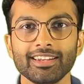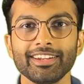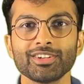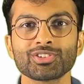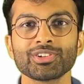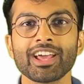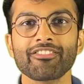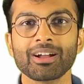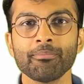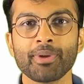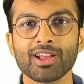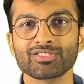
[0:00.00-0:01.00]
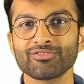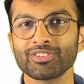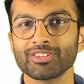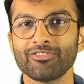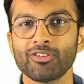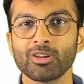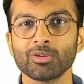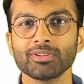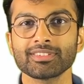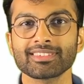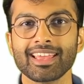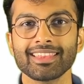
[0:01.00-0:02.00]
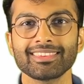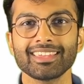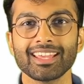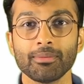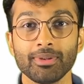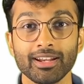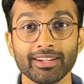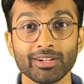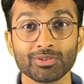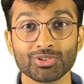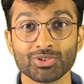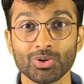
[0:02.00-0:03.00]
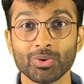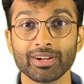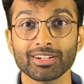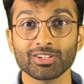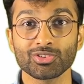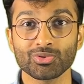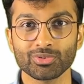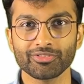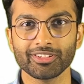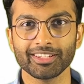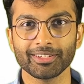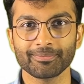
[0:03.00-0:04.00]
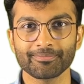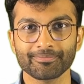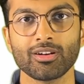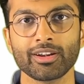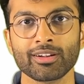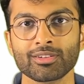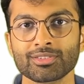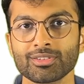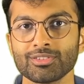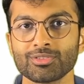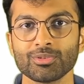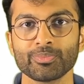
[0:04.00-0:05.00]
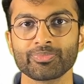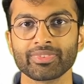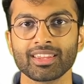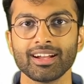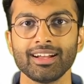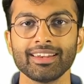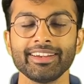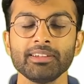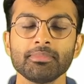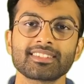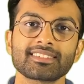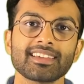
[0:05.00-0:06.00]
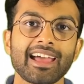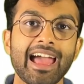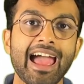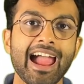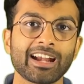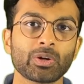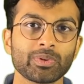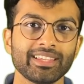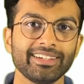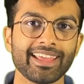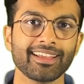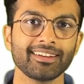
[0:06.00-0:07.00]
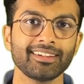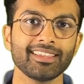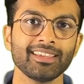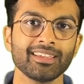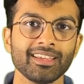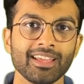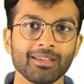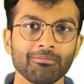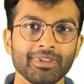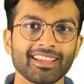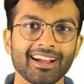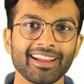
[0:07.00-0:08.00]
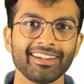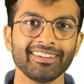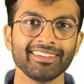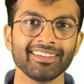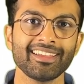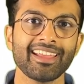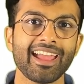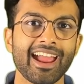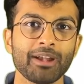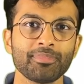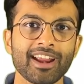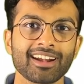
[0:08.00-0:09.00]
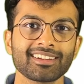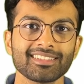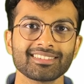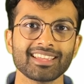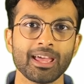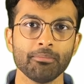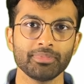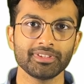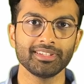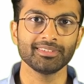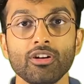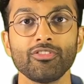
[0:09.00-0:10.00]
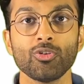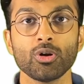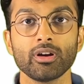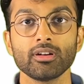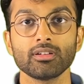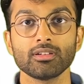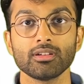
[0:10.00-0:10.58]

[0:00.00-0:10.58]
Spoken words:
A leader should have compassion for the followers and the ability to show it truthfully. According to Sun Tzu, a leader must act with integrity, be kind, and practice empathy. 4.